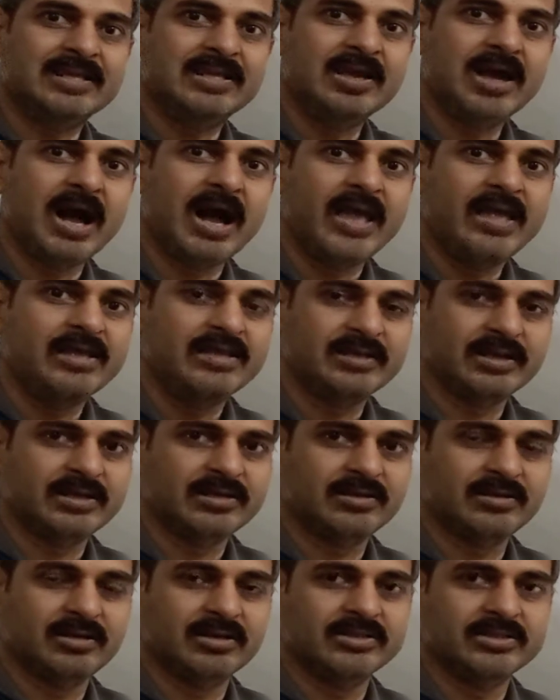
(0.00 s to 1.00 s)
AI
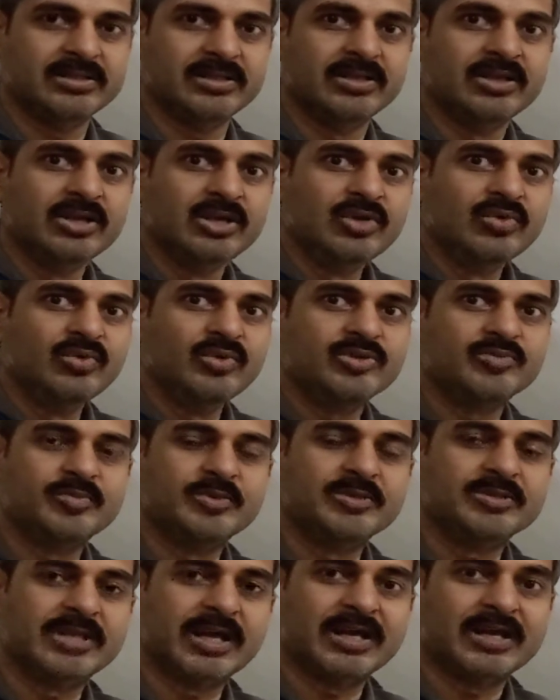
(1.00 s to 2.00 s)
technology, which
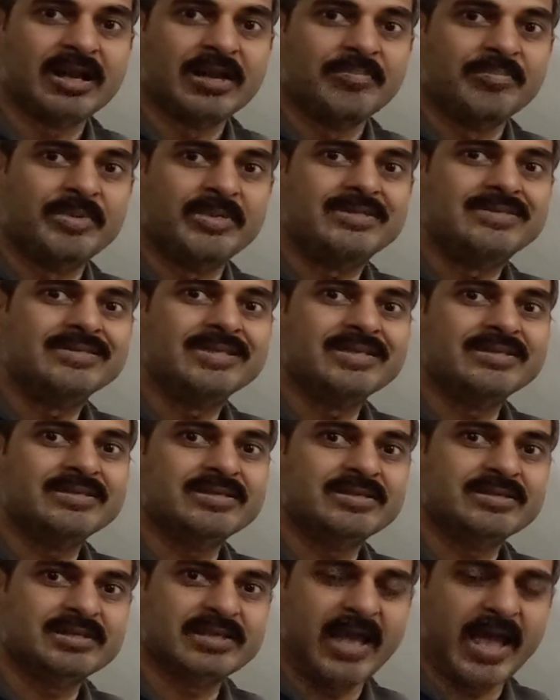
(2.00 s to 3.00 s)
means that
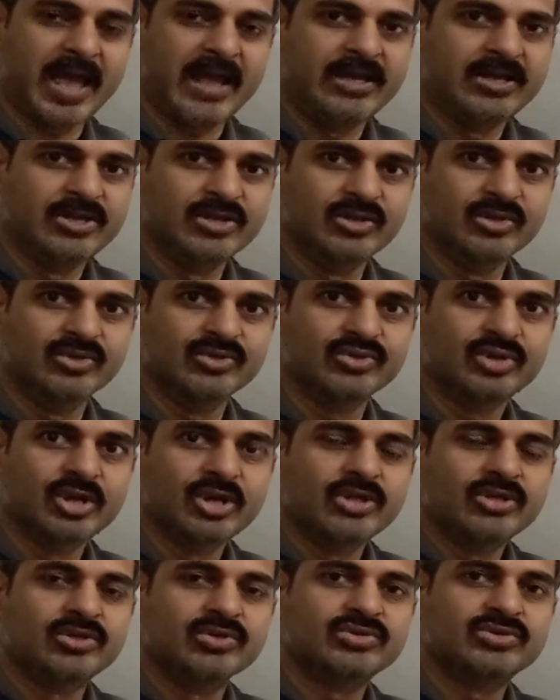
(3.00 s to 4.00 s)
businesses can use
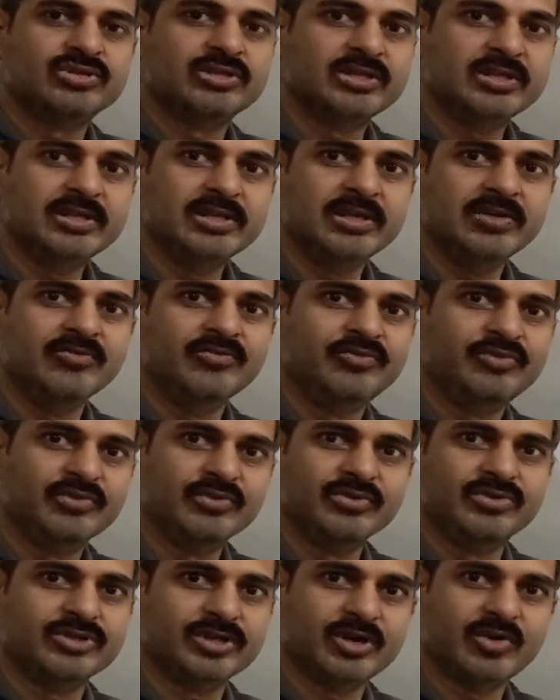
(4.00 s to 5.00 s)
to see in
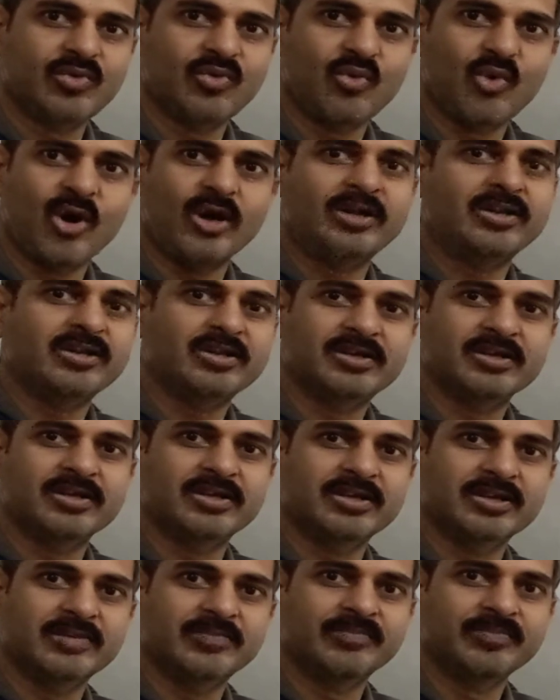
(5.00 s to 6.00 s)
future what
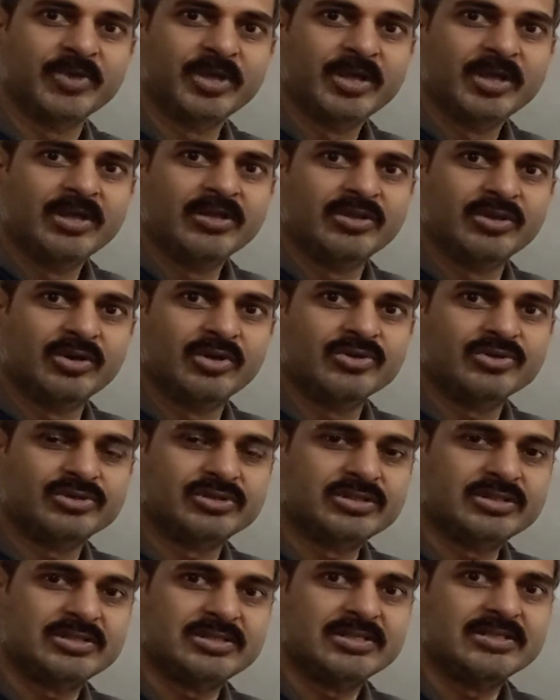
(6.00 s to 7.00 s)
those
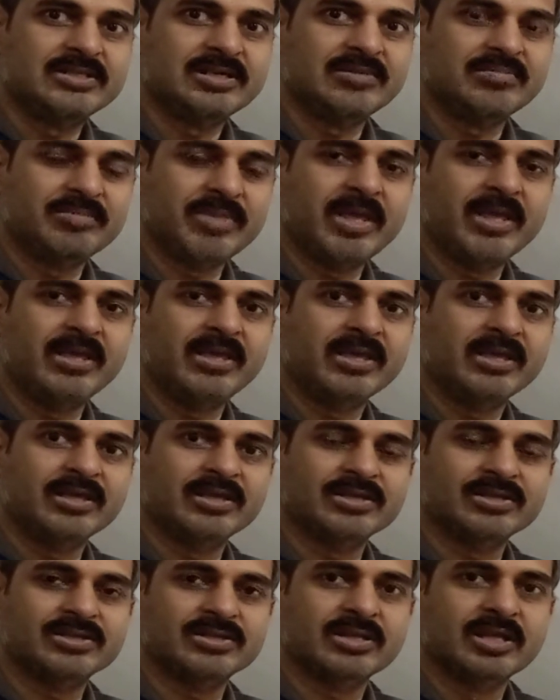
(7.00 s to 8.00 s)
decision
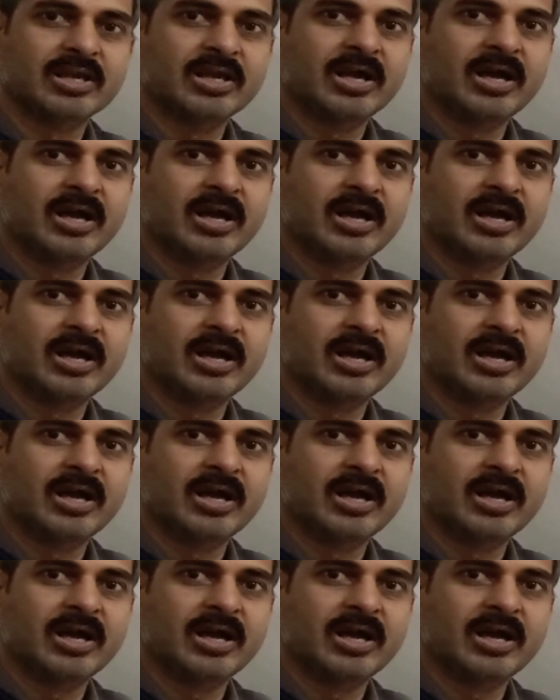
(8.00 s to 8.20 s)
makings